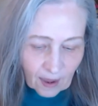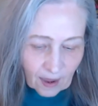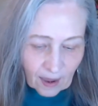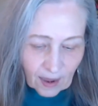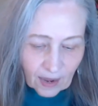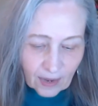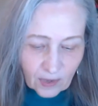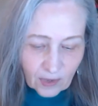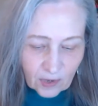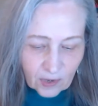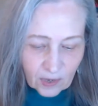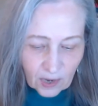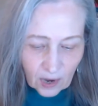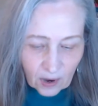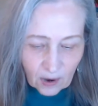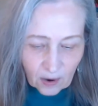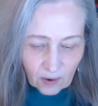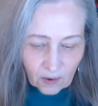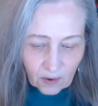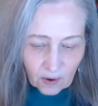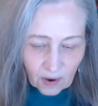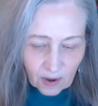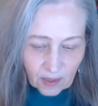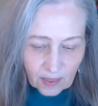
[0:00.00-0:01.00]
And
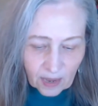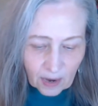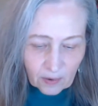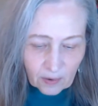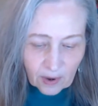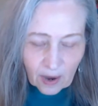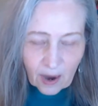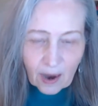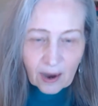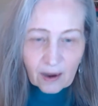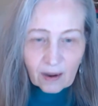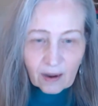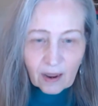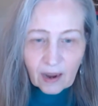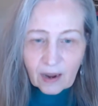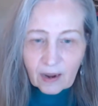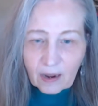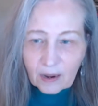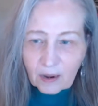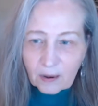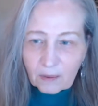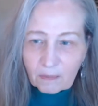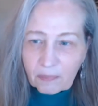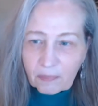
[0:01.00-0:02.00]
so they would hire like
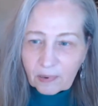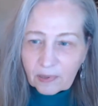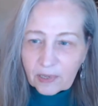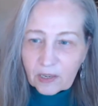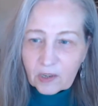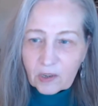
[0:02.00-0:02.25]
a